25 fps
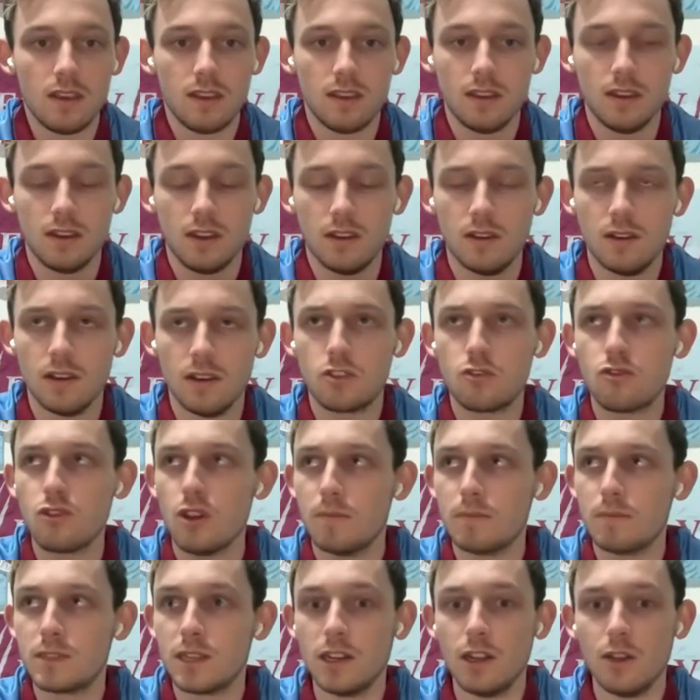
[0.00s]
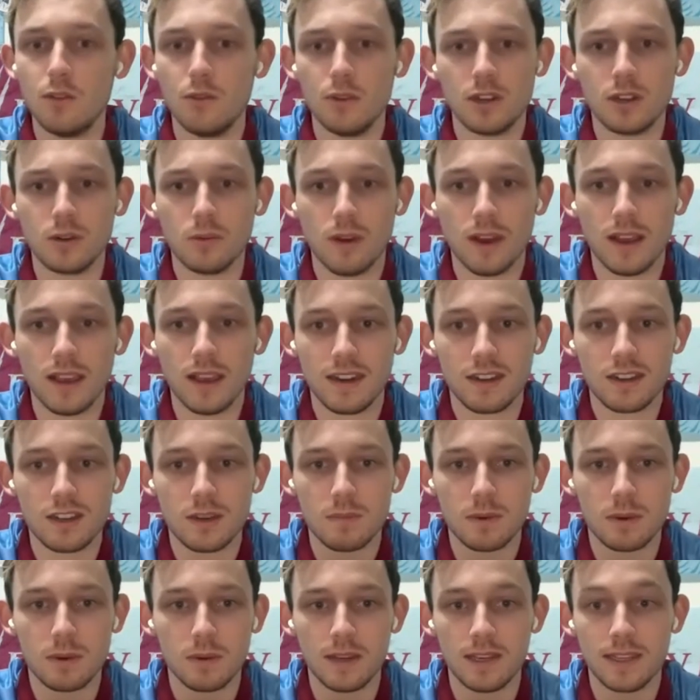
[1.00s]
a trip to Luton away in a
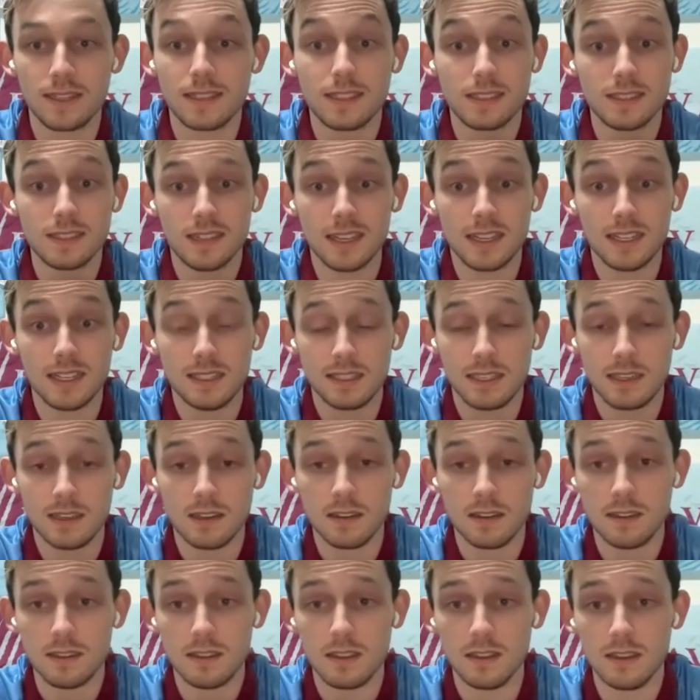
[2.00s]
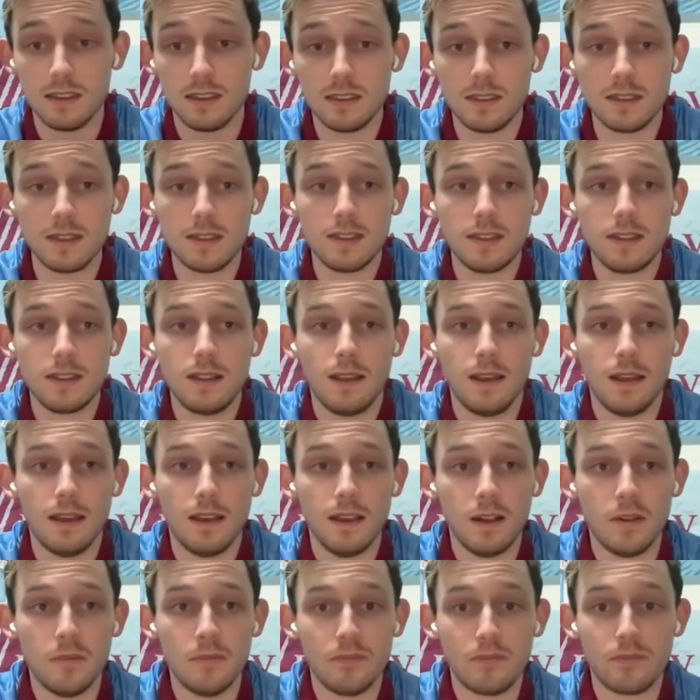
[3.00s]
couple of weeks isn't easy either.
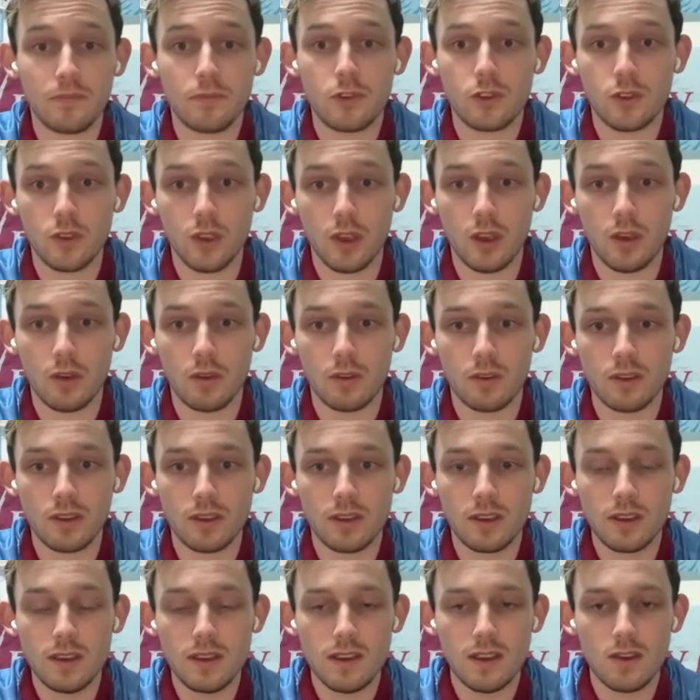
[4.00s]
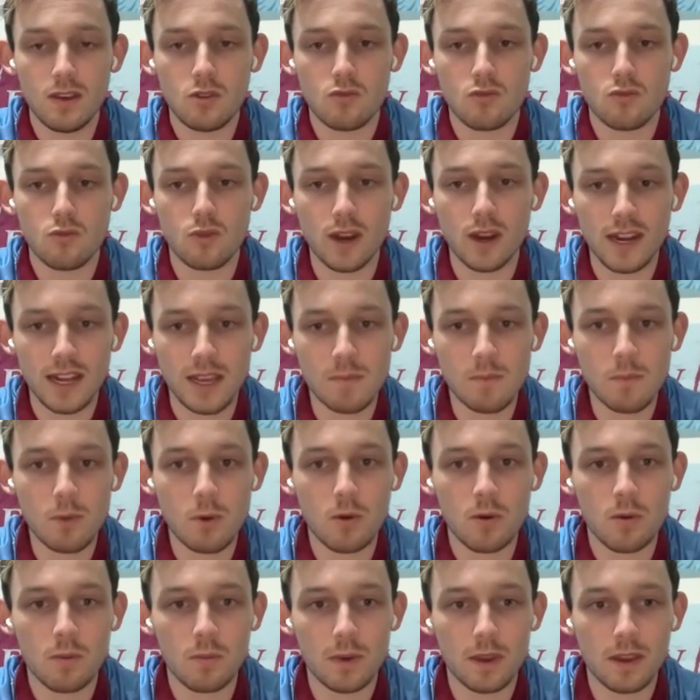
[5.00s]
So really
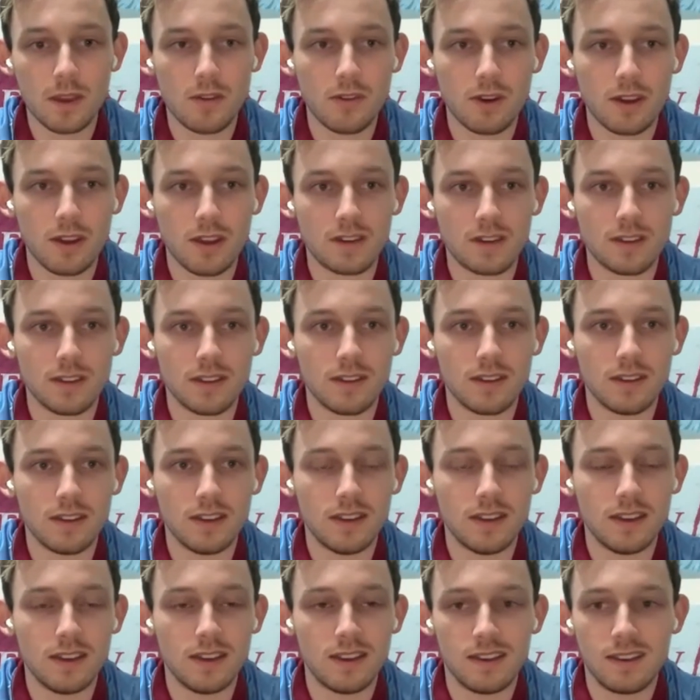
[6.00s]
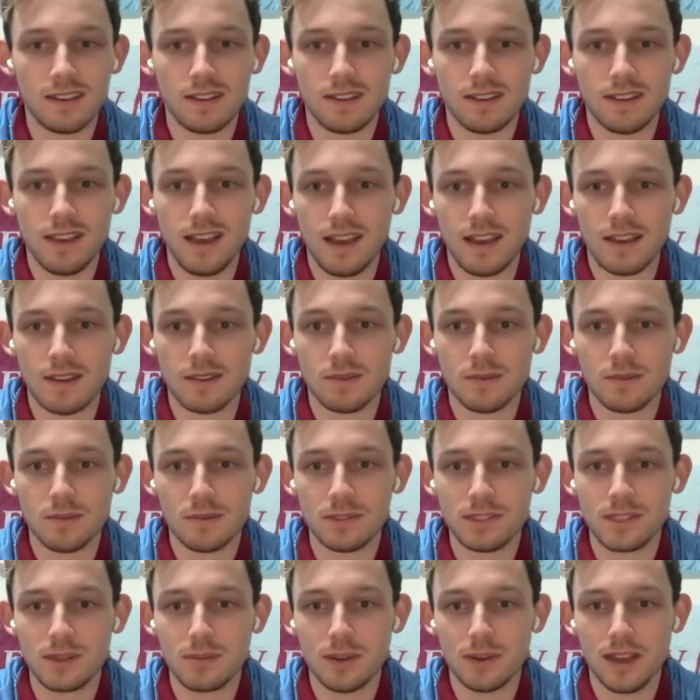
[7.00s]
important period, and yeah,
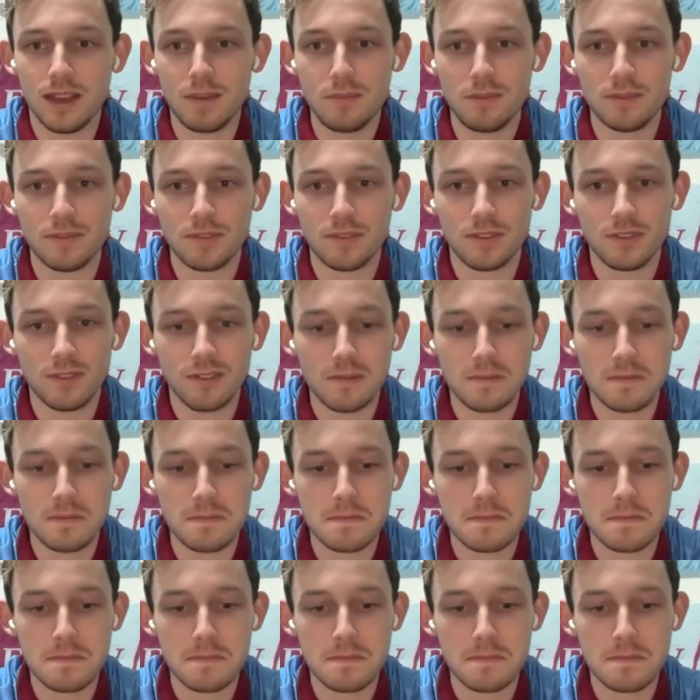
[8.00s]
we'll see what happens.